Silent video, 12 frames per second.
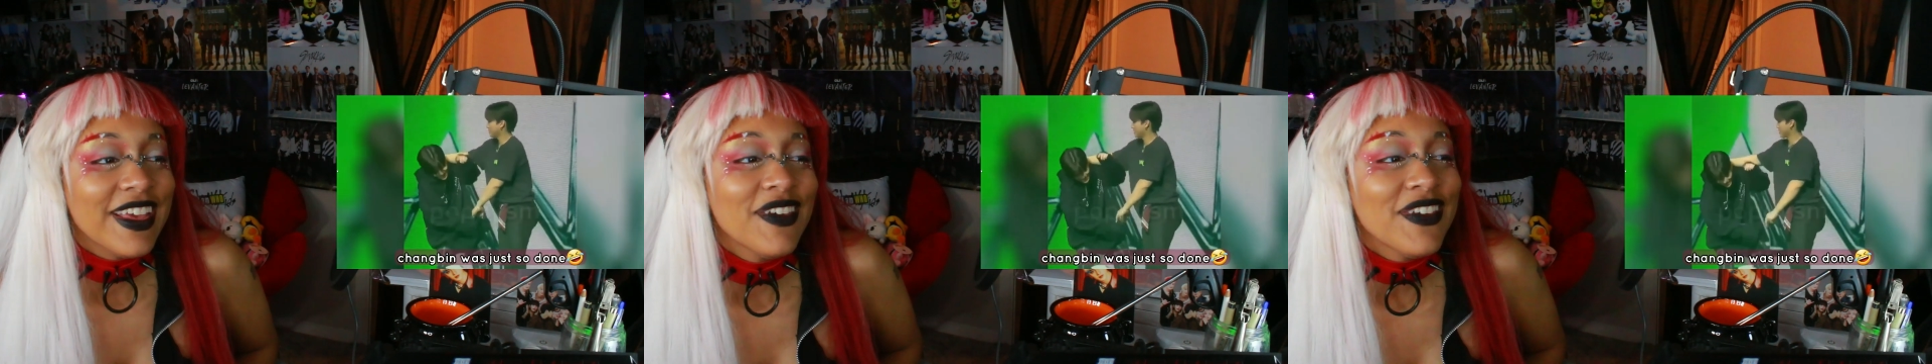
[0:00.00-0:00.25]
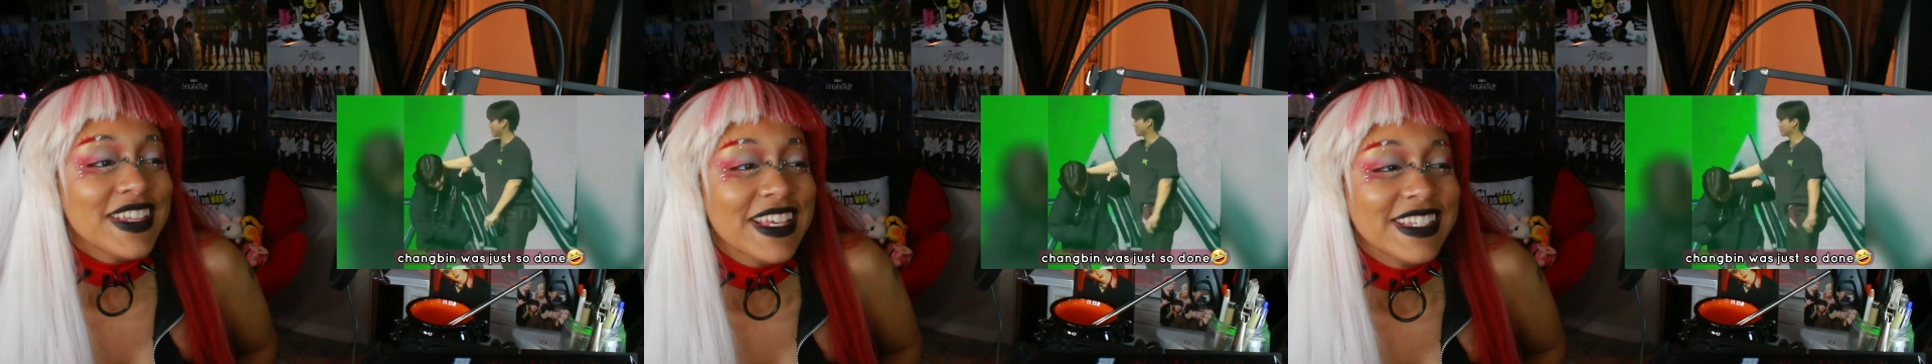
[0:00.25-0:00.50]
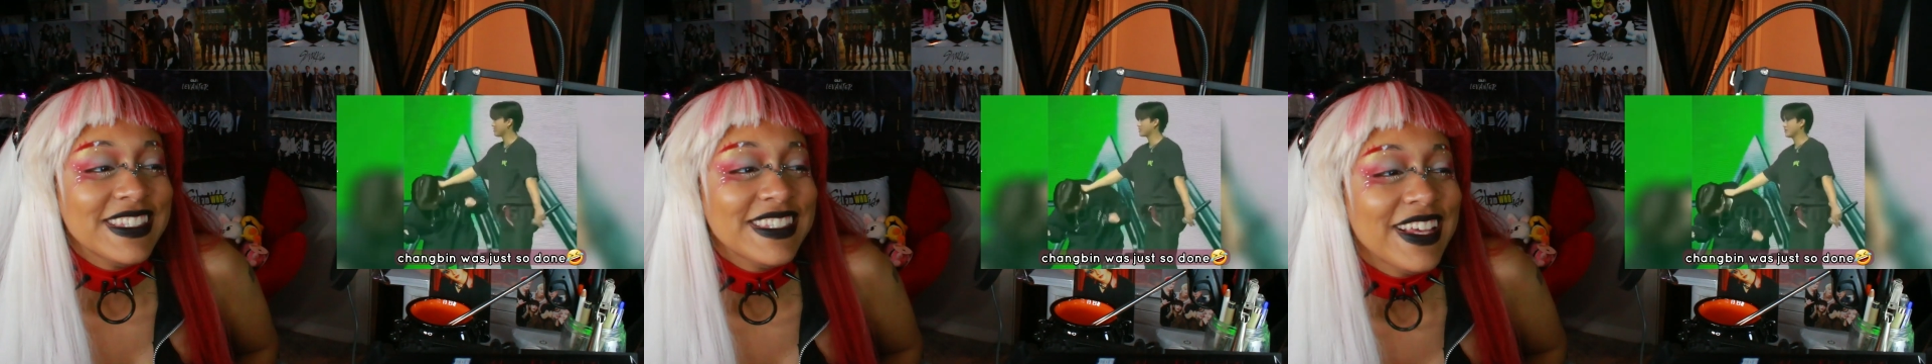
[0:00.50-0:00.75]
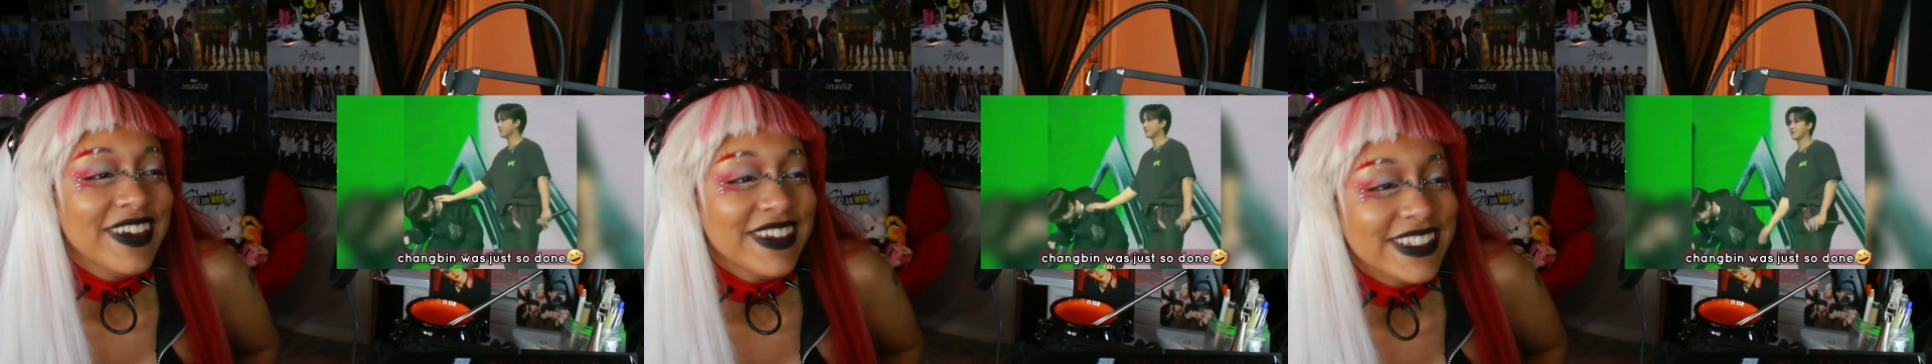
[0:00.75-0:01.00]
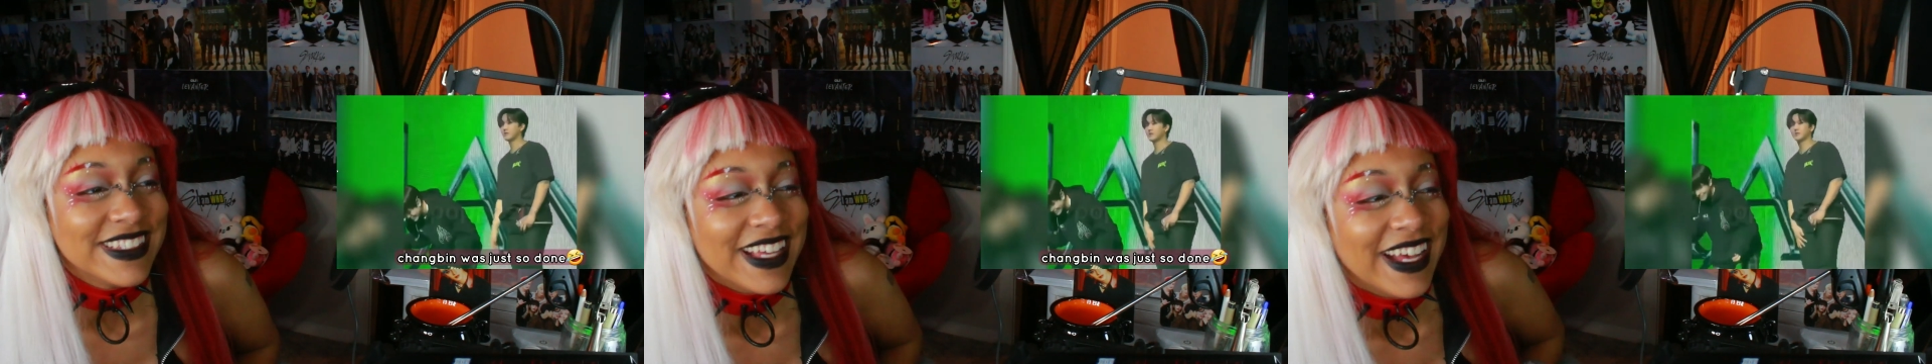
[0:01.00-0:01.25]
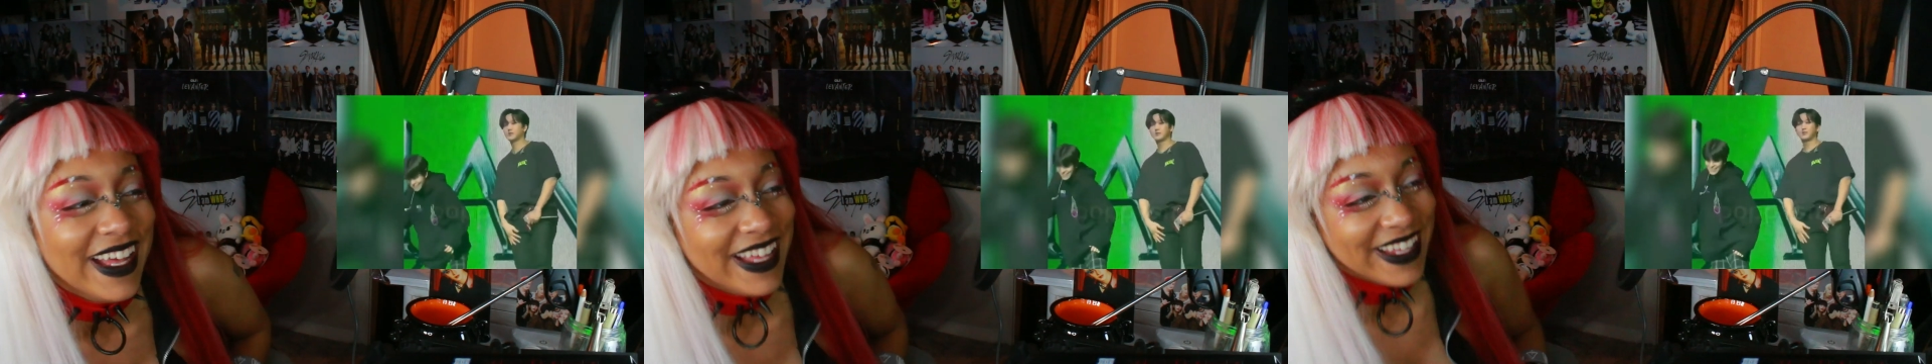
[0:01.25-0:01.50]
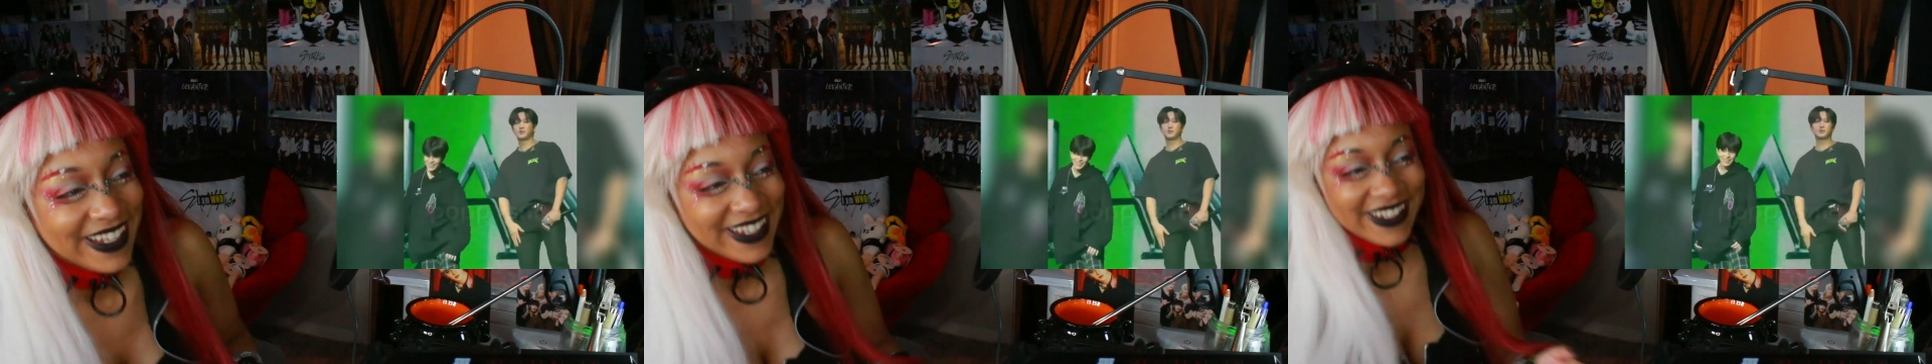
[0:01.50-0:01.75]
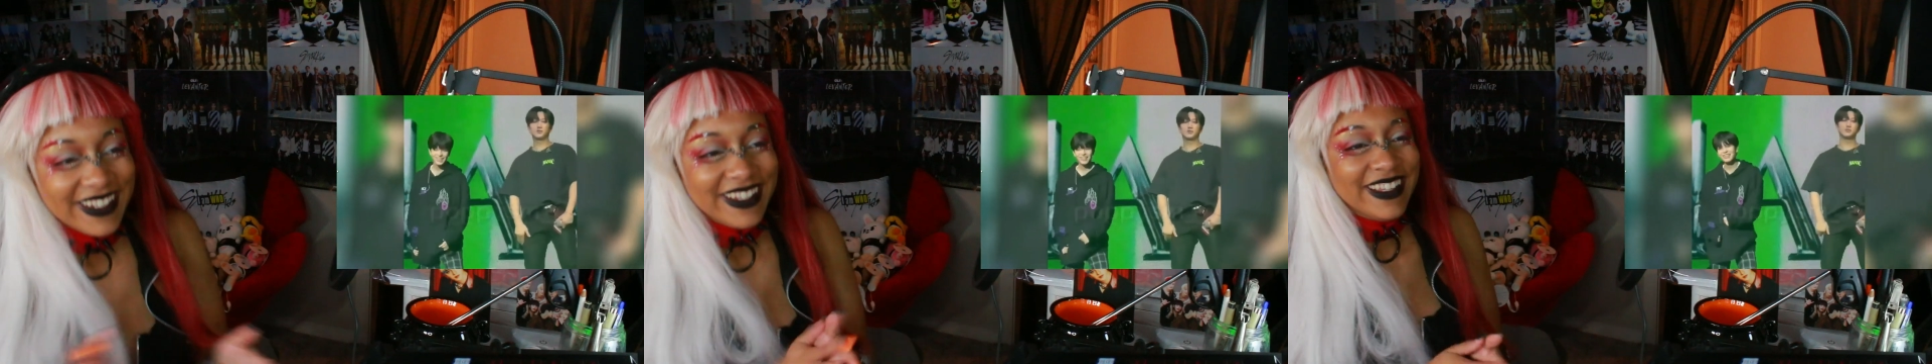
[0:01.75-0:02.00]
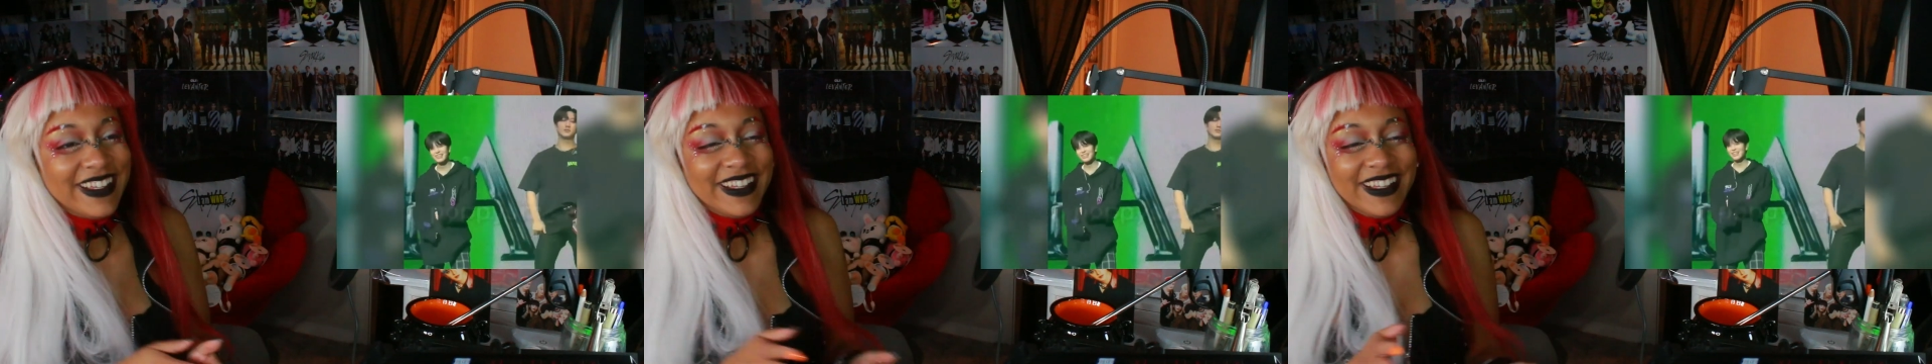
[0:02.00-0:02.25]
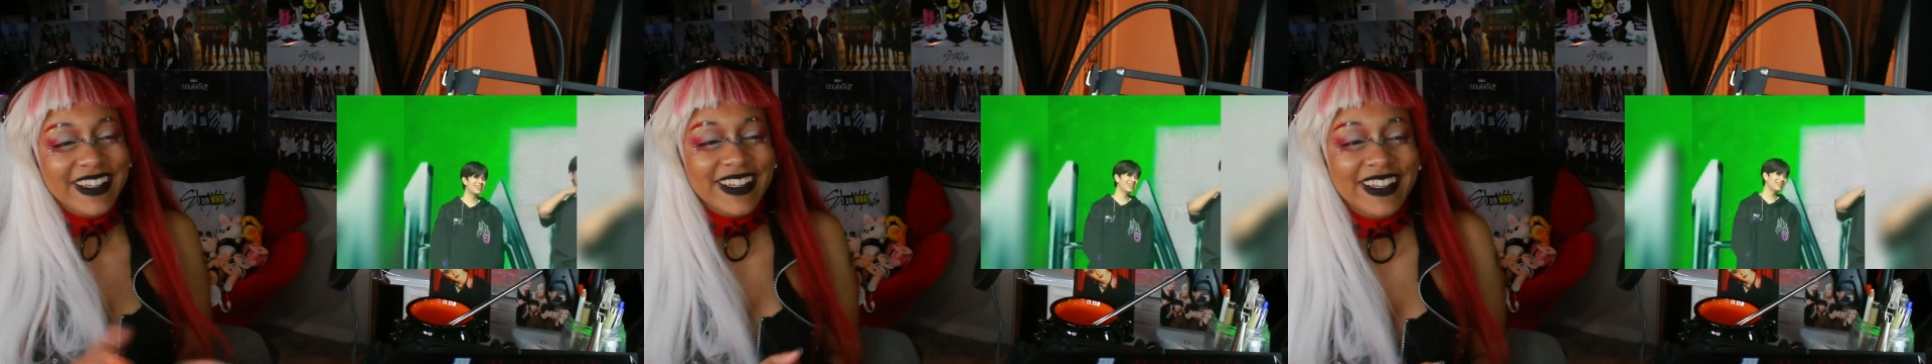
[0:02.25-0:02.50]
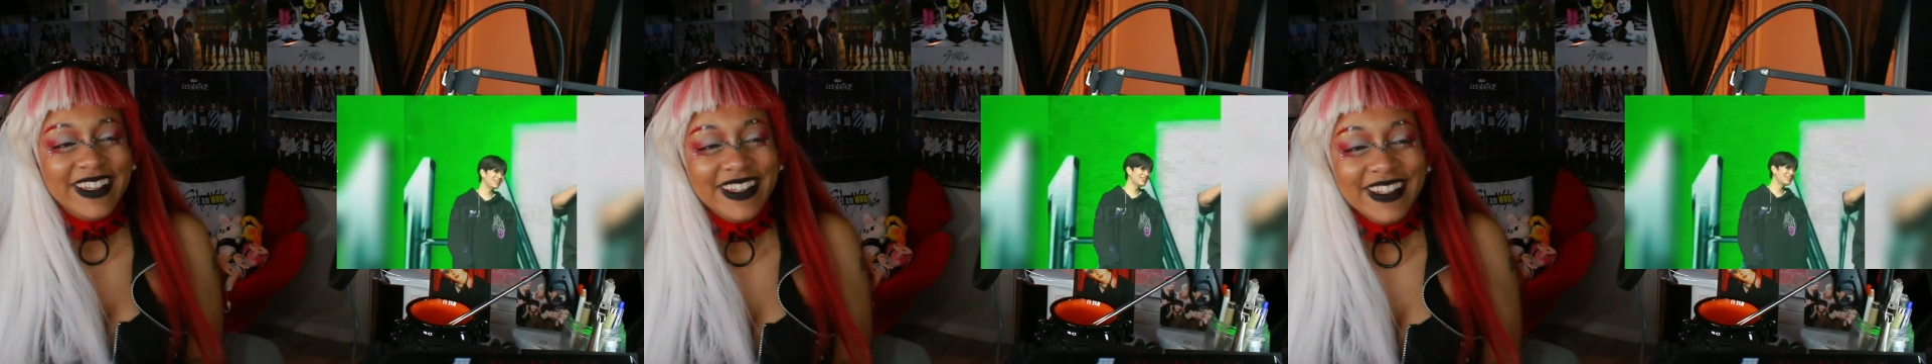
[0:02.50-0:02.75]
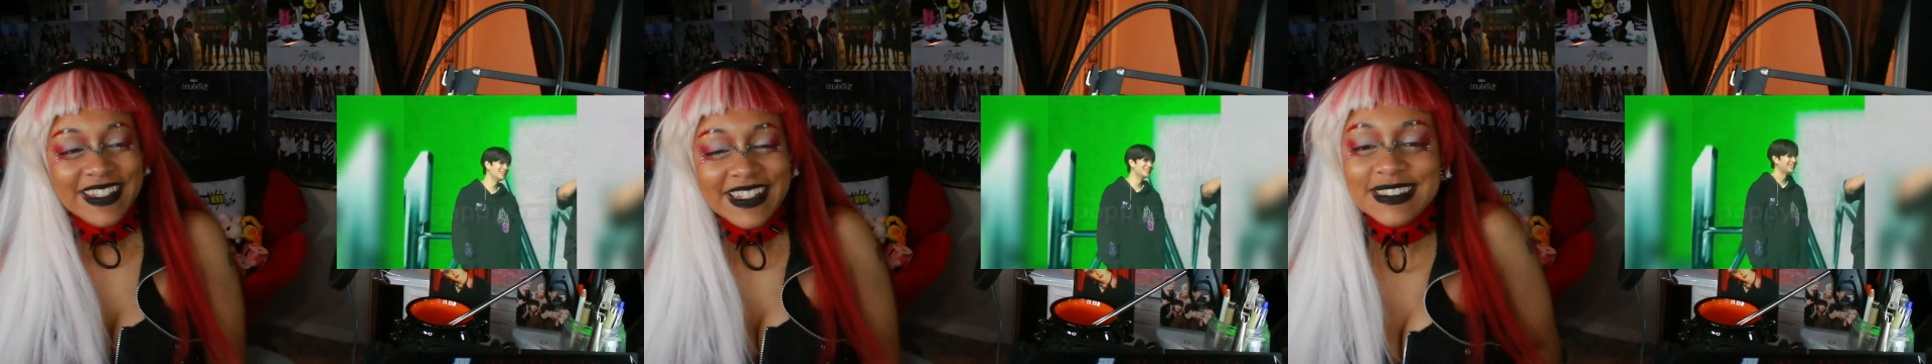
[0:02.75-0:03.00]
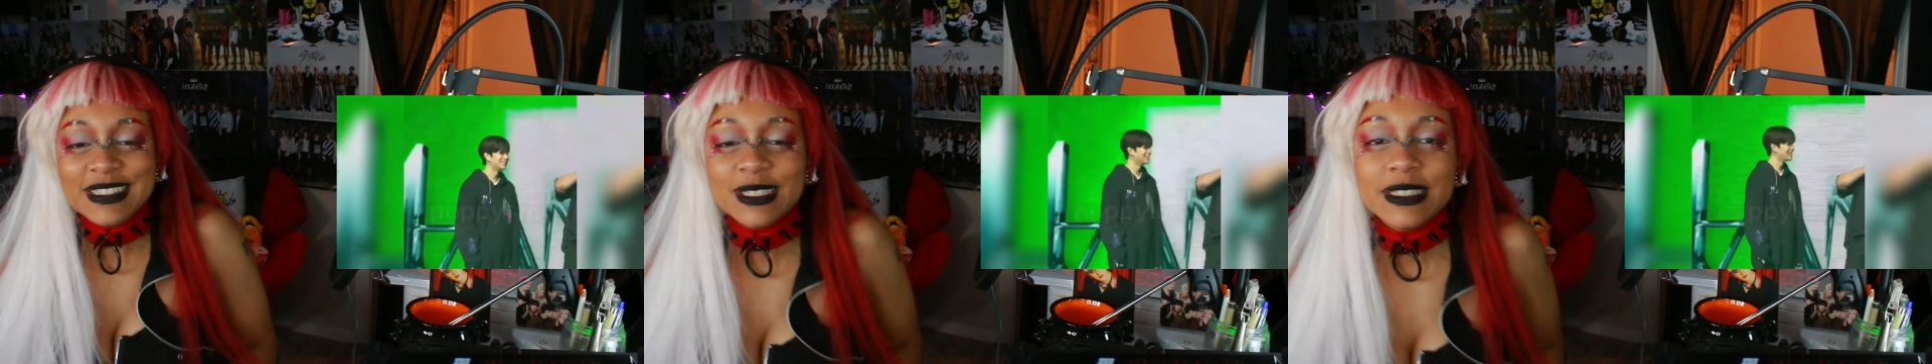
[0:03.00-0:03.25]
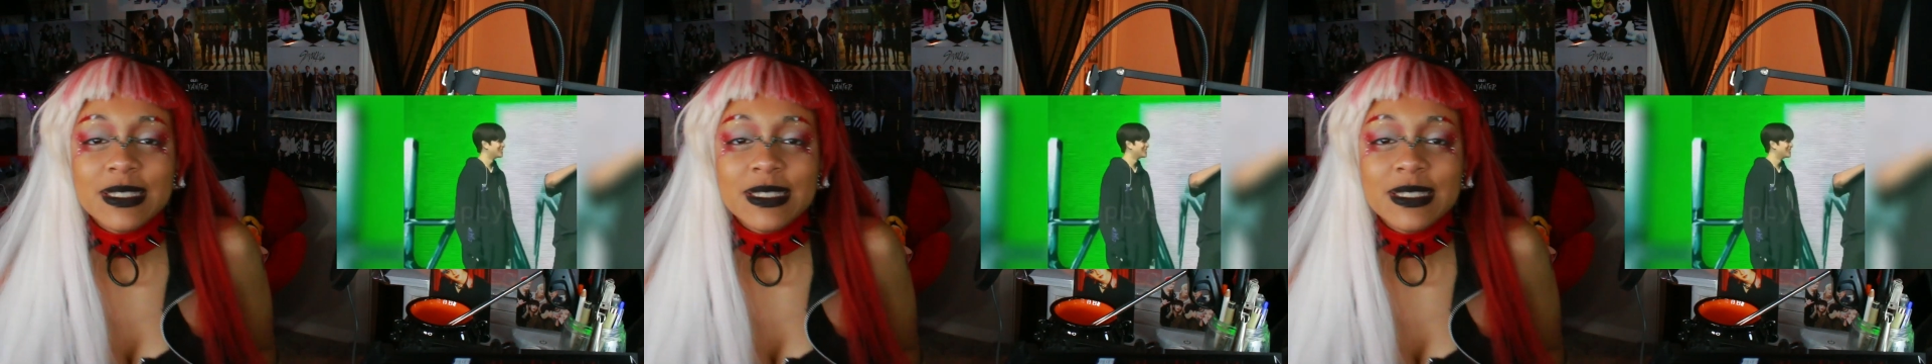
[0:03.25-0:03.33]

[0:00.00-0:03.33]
He was so done.